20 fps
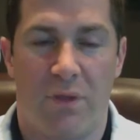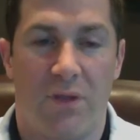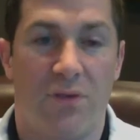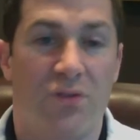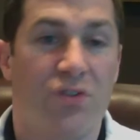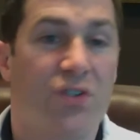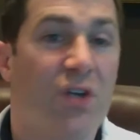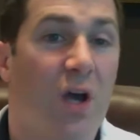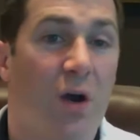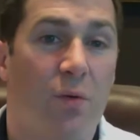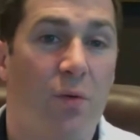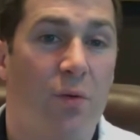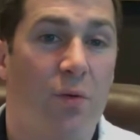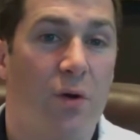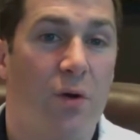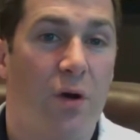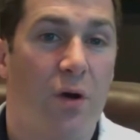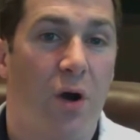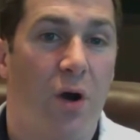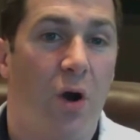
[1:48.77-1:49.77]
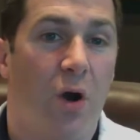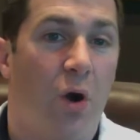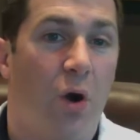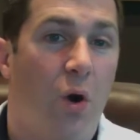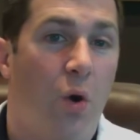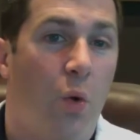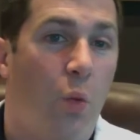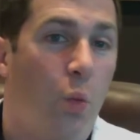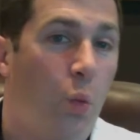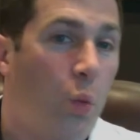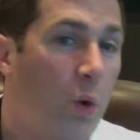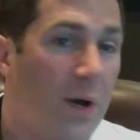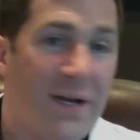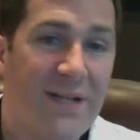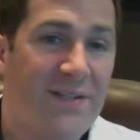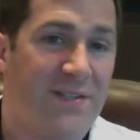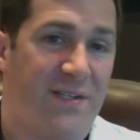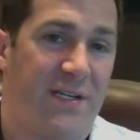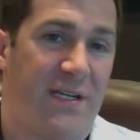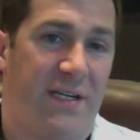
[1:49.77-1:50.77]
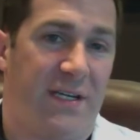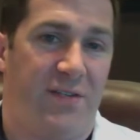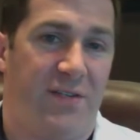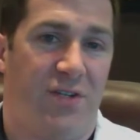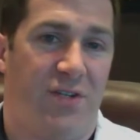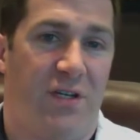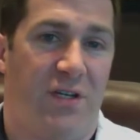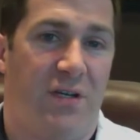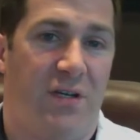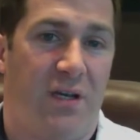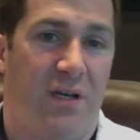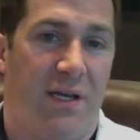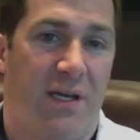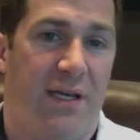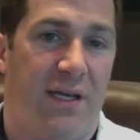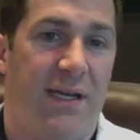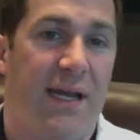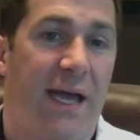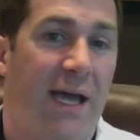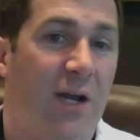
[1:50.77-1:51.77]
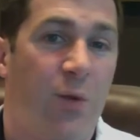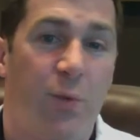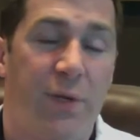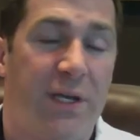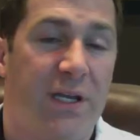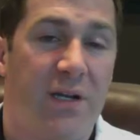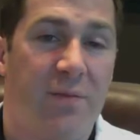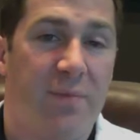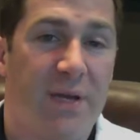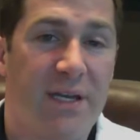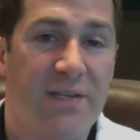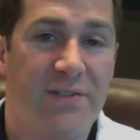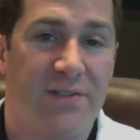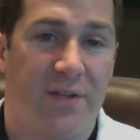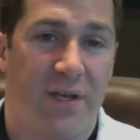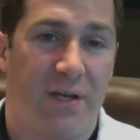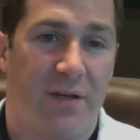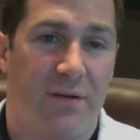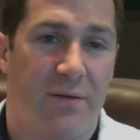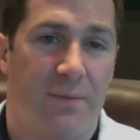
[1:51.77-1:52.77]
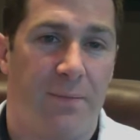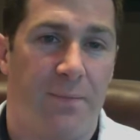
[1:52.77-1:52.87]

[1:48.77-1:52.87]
So, what is an EEG and how do we get a baseline?